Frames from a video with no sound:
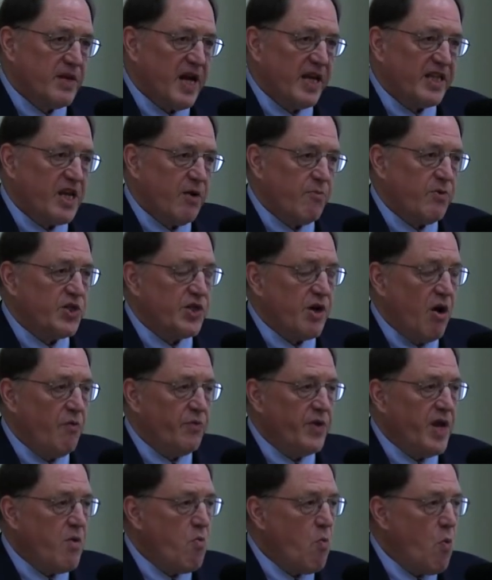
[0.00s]
that there was
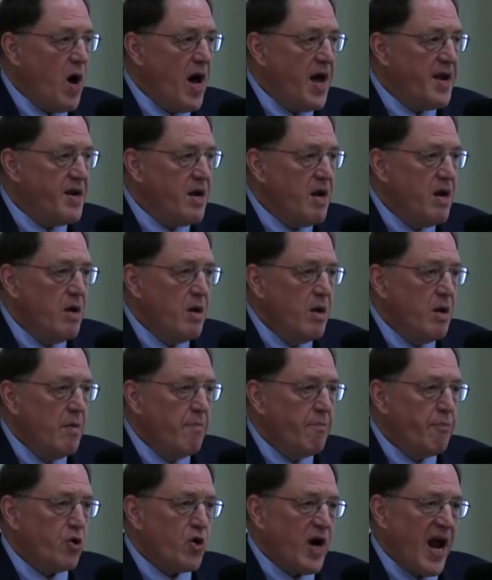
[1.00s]
only one
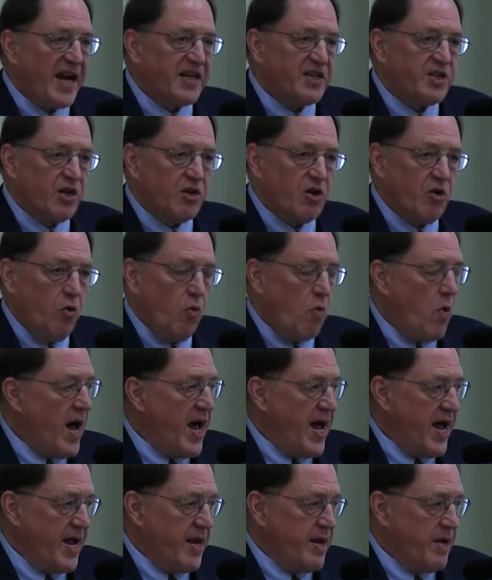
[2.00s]
practical
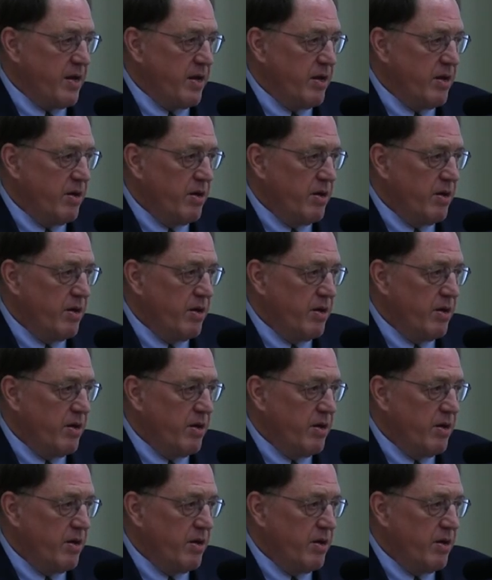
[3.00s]
way